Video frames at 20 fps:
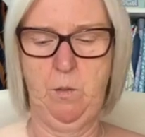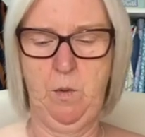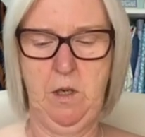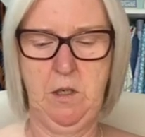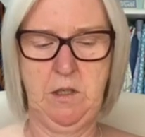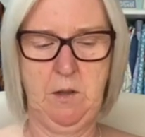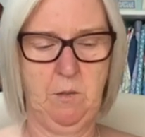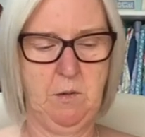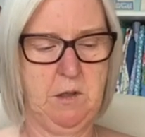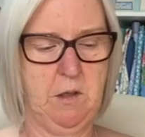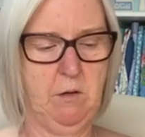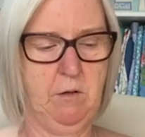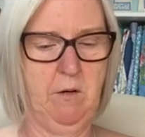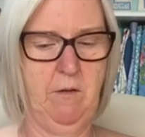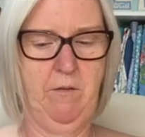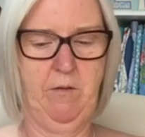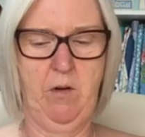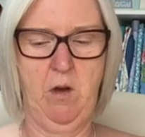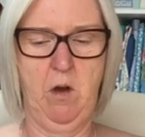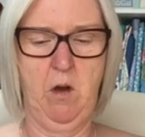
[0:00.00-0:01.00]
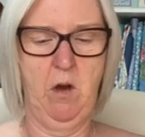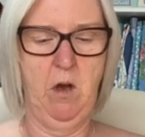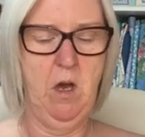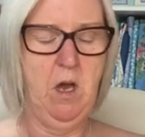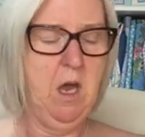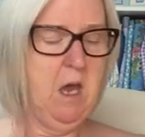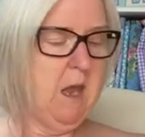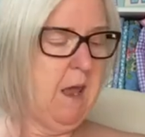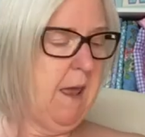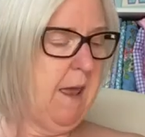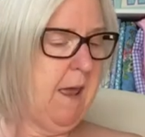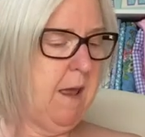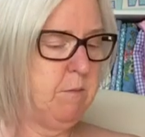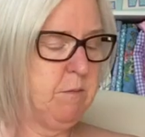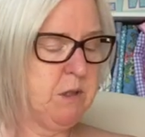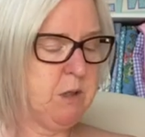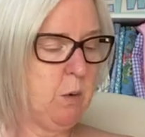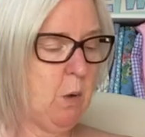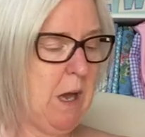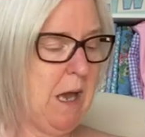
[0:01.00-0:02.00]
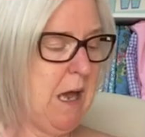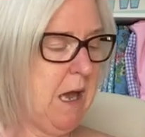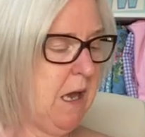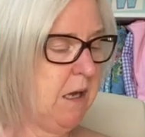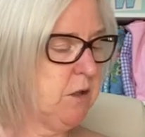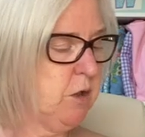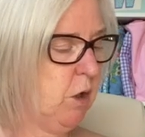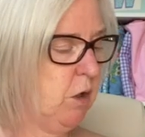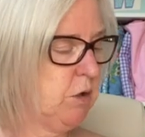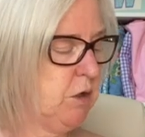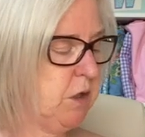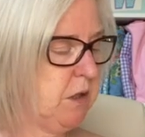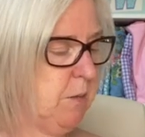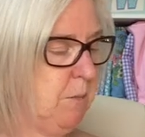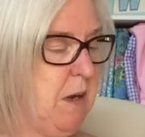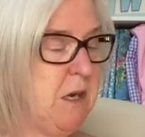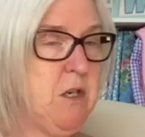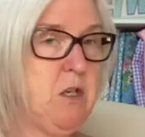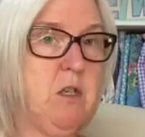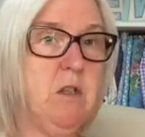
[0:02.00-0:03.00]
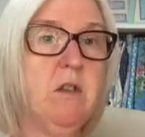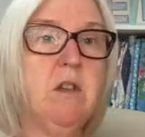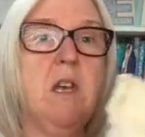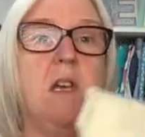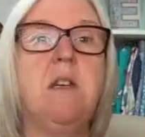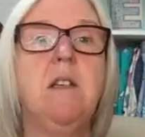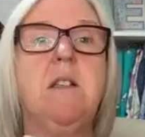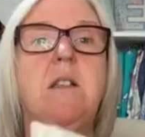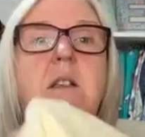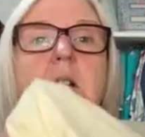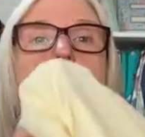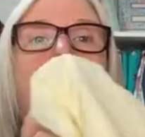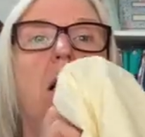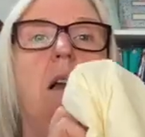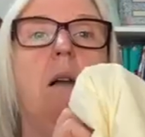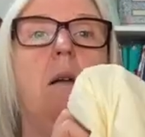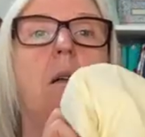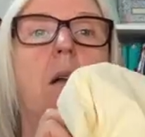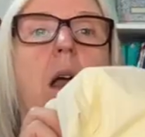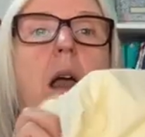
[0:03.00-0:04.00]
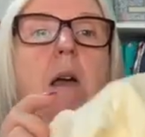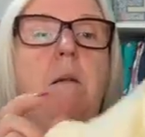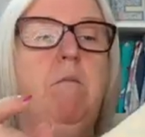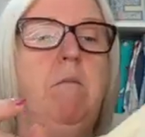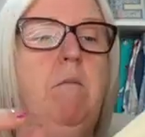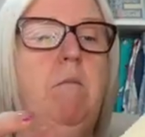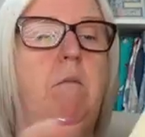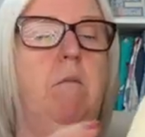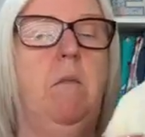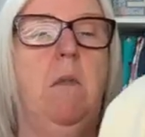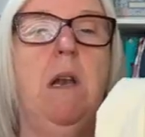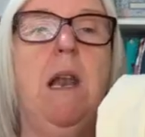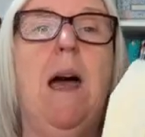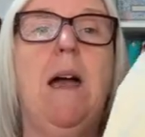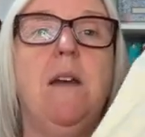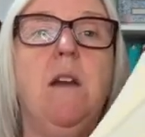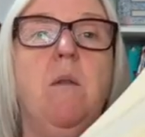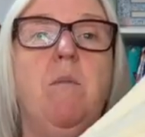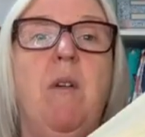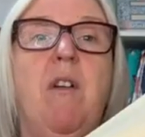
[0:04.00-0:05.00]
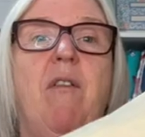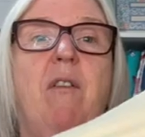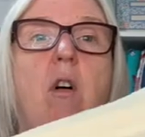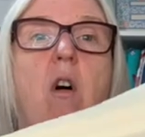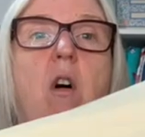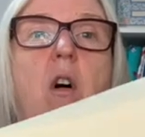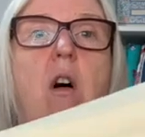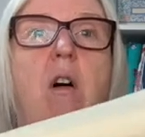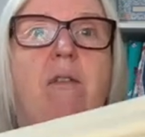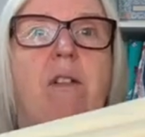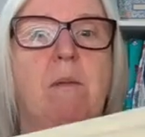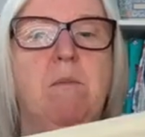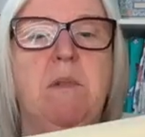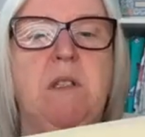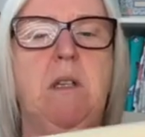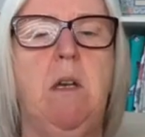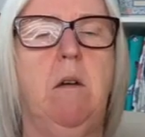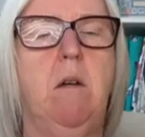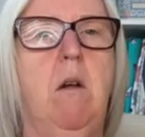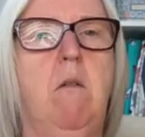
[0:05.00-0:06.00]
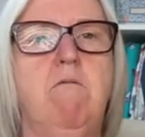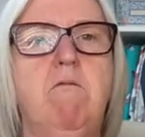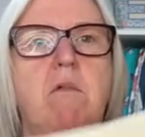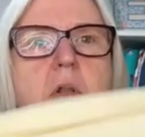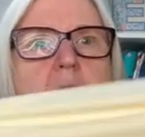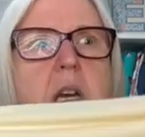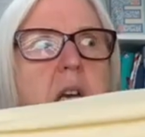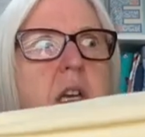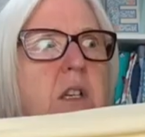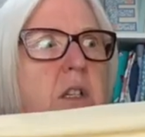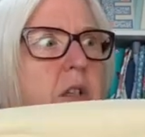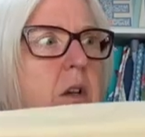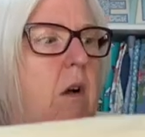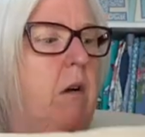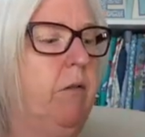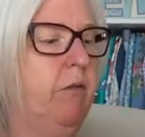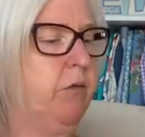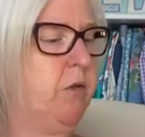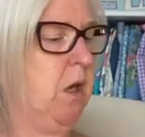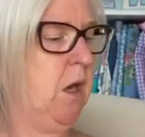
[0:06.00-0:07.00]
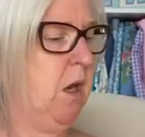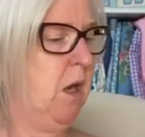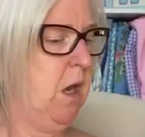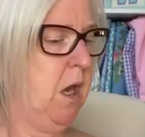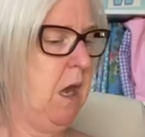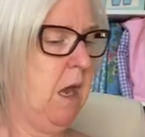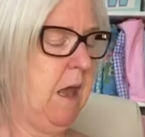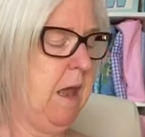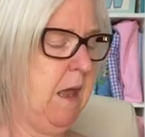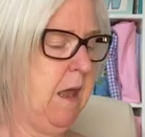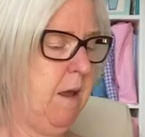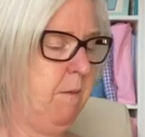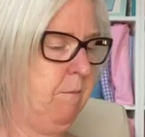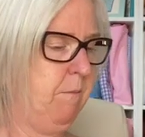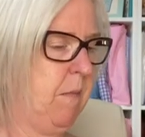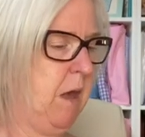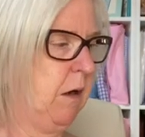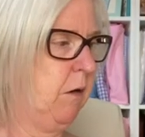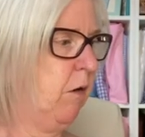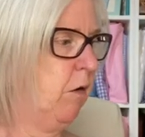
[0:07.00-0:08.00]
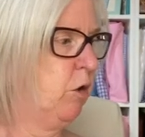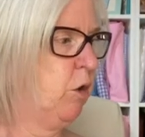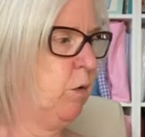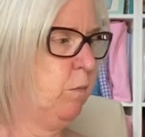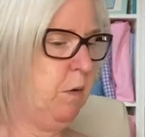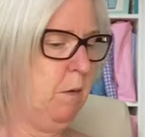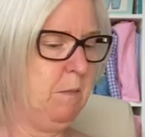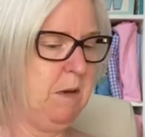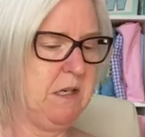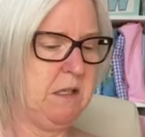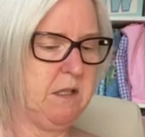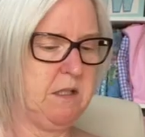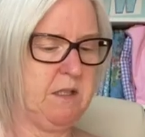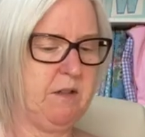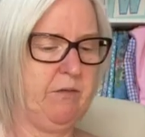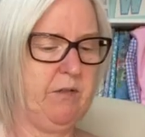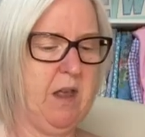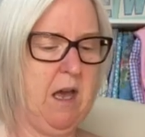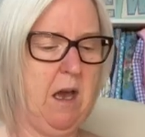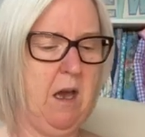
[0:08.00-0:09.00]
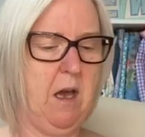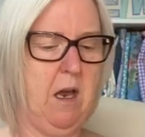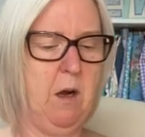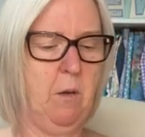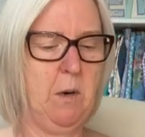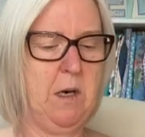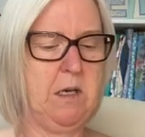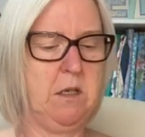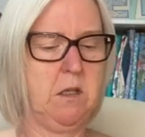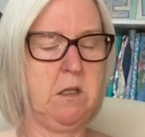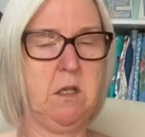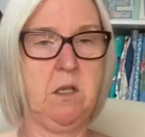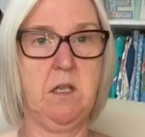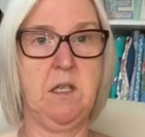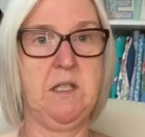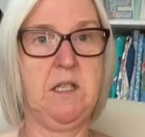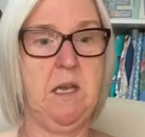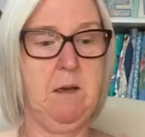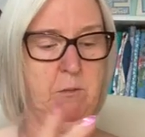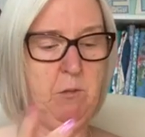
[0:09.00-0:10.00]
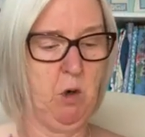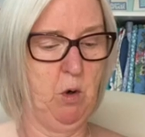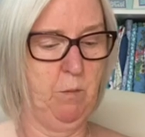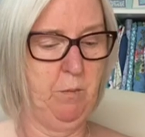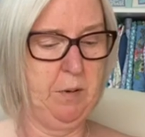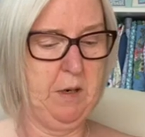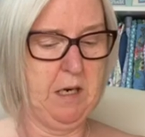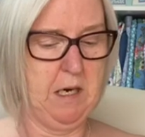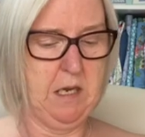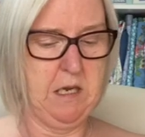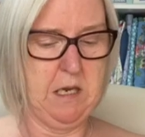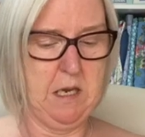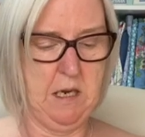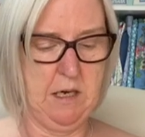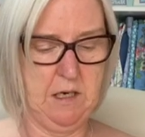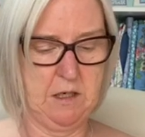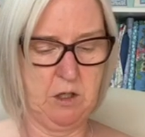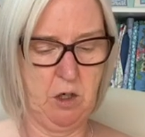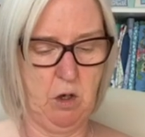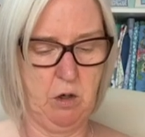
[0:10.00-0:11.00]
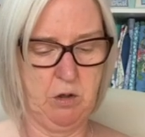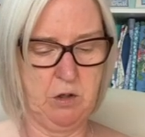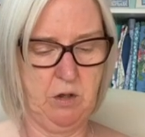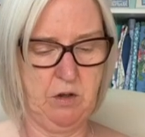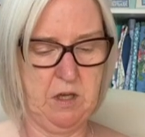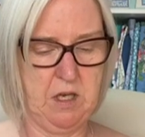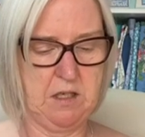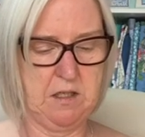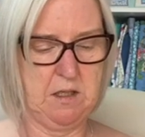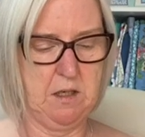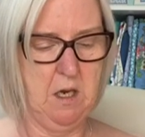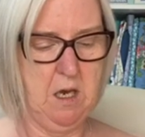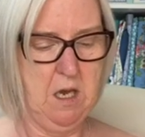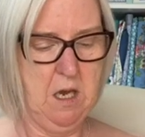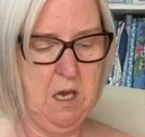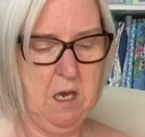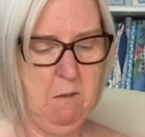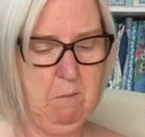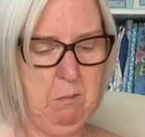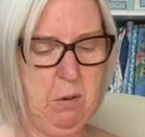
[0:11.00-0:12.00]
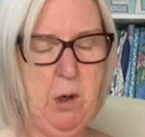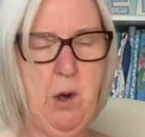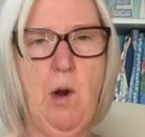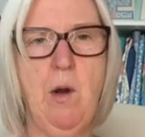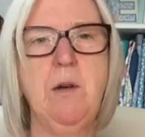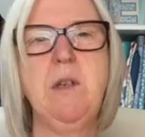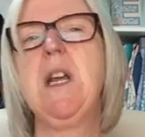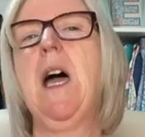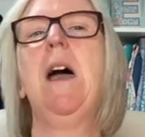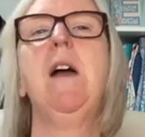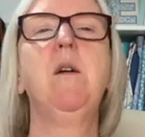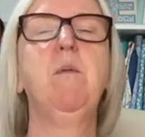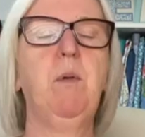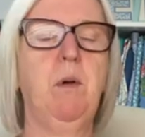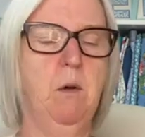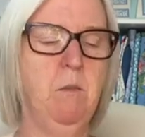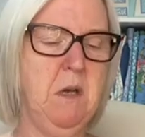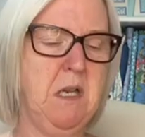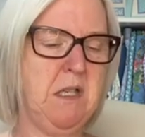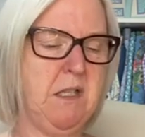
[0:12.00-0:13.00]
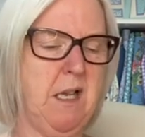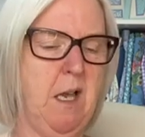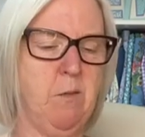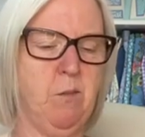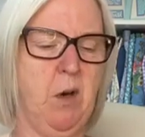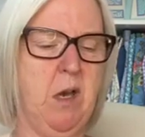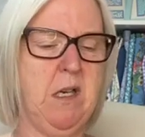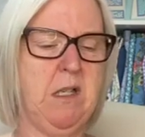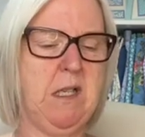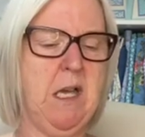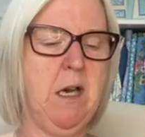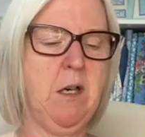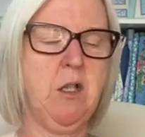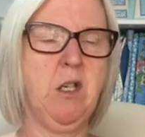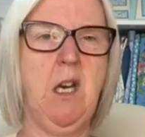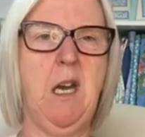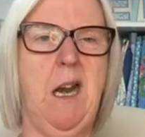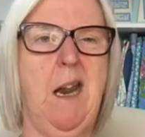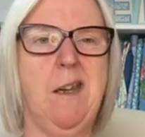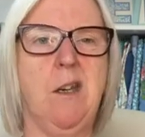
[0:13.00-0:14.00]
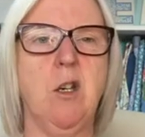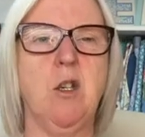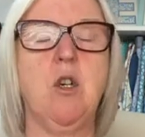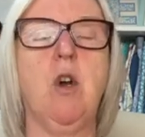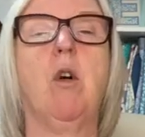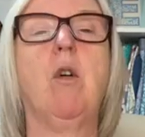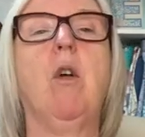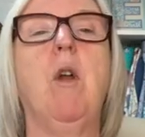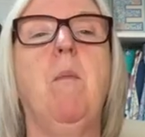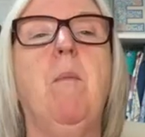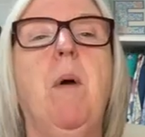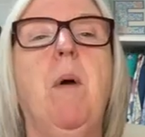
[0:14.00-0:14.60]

word I was looking for. Um, so I had ordered, I mentioned this um, liner before off Amazon, really soft. Um, I got a couple of metres of that and I went to the same company and I'd ordered this pl dark plum it said, but it's actually like a chocolate